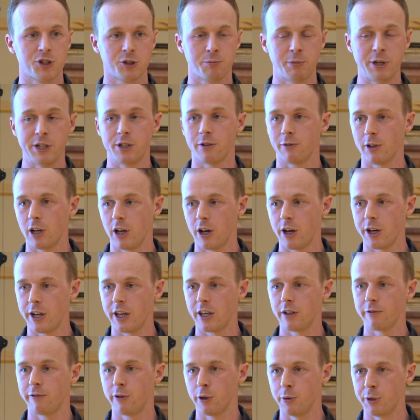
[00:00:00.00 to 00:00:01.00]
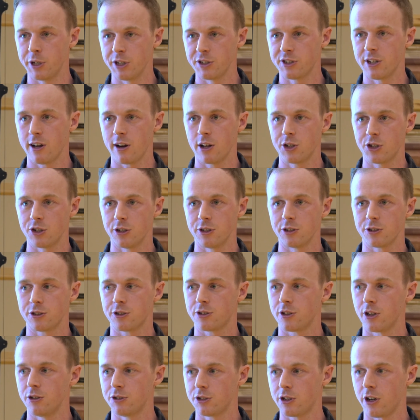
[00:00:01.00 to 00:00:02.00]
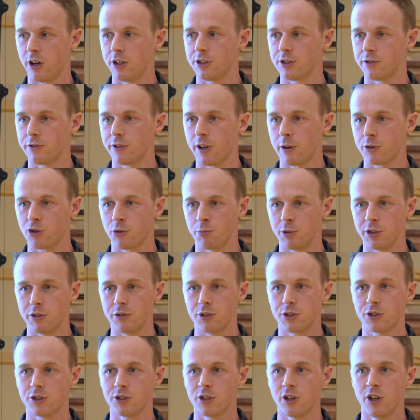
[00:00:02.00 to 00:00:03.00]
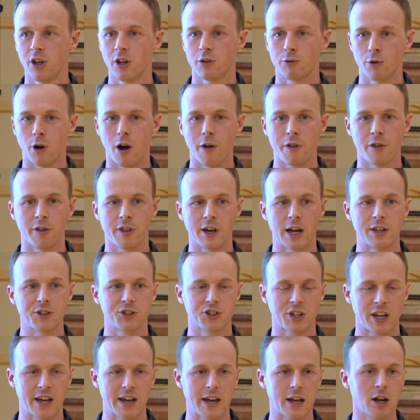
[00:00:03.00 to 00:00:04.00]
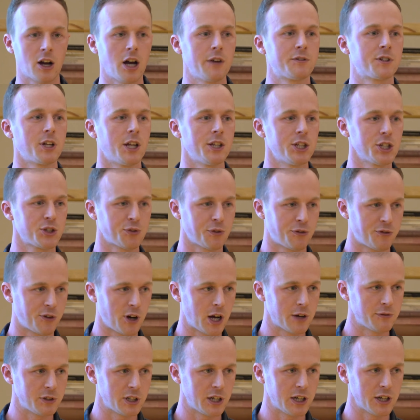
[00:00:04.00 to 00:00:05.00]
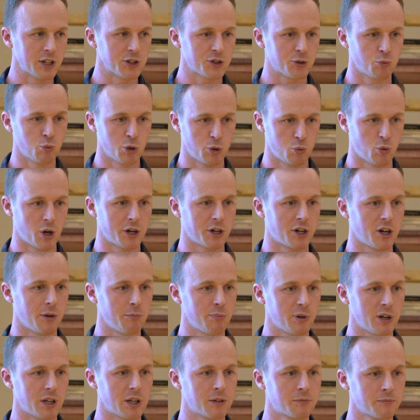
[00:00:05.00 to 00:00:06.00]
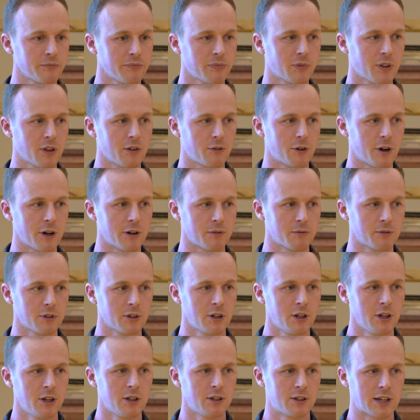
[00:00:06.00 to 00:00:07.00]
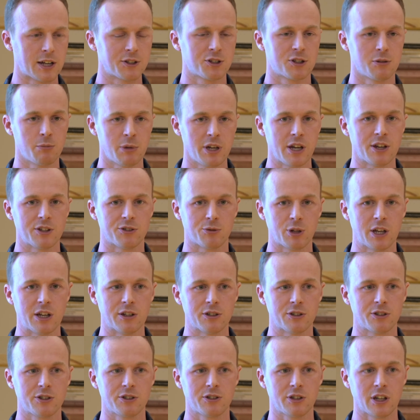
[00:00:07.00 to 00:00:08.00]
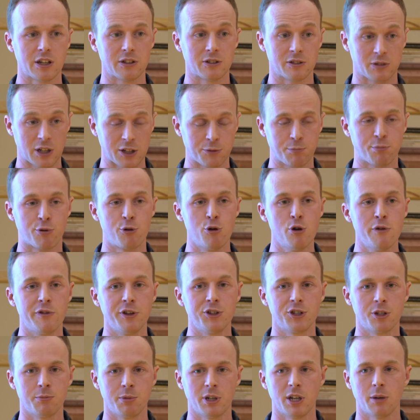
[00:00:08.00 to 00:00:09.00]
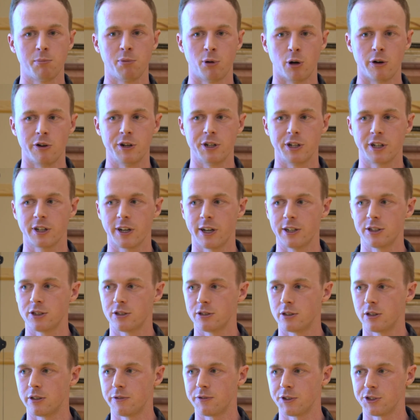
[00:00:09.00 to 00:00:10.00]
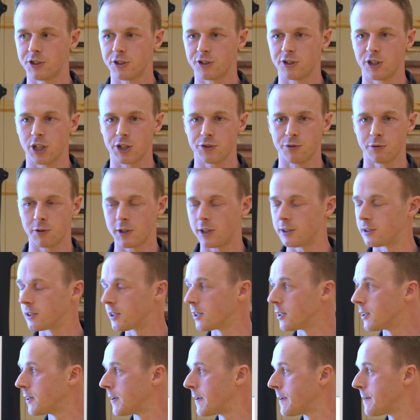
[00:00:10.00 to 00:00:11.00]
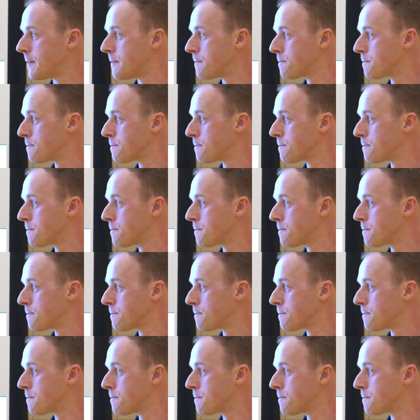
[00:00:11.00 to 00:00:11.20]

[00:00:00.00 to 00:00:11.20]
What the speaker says: speed of learning, fluid intelligence, those kinds of attributes, rather than saying I've done this for 5 years with one company, right? That to me has proven to be a poor indicator of a successful candidate.